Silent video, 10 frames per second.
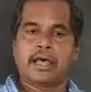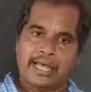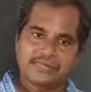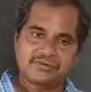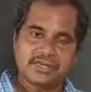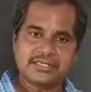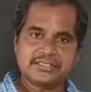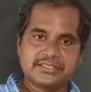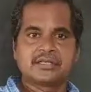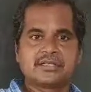as well
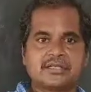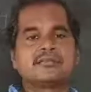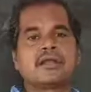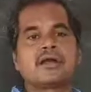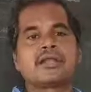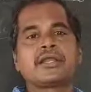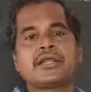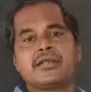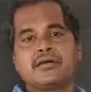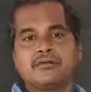as the
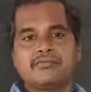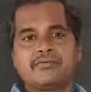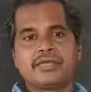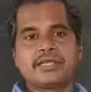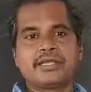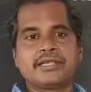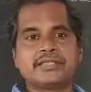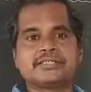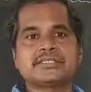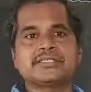rate of
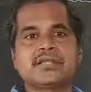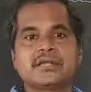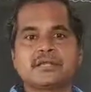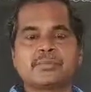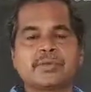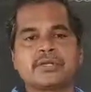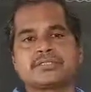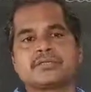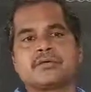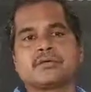decreasing the
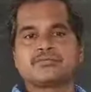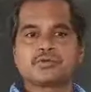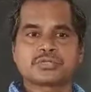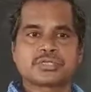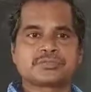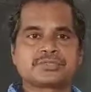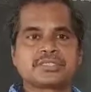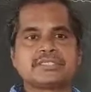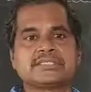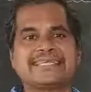temperature of those
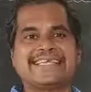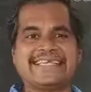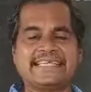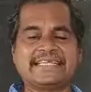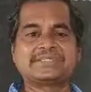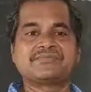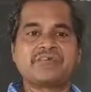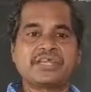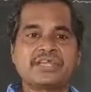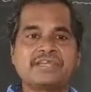substance is
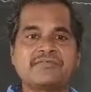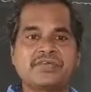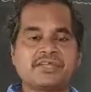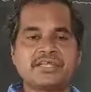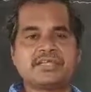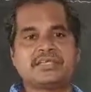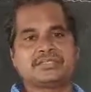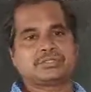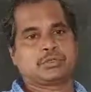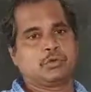very
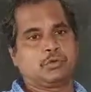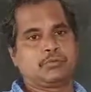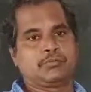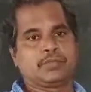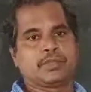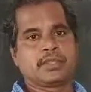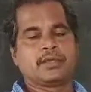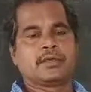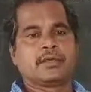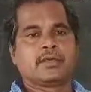slow.
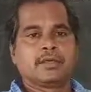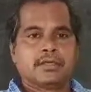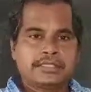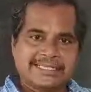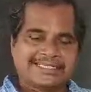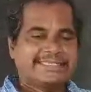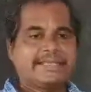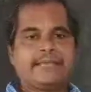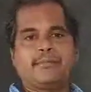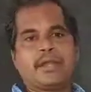In the
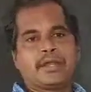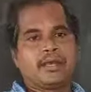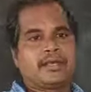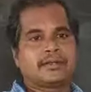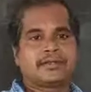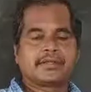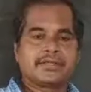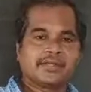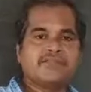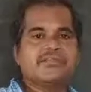same manner,
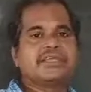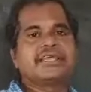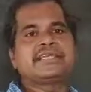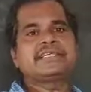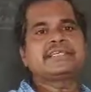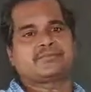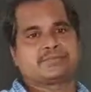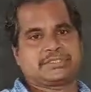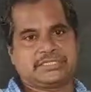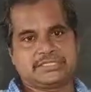if any
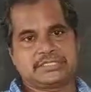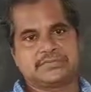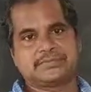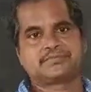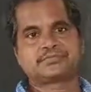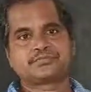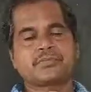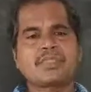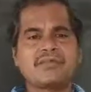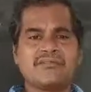substance
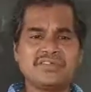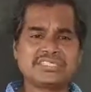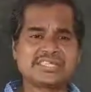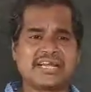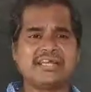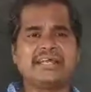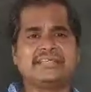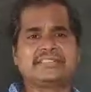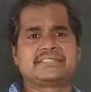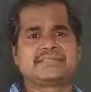which
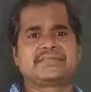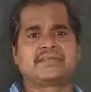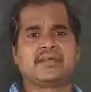contains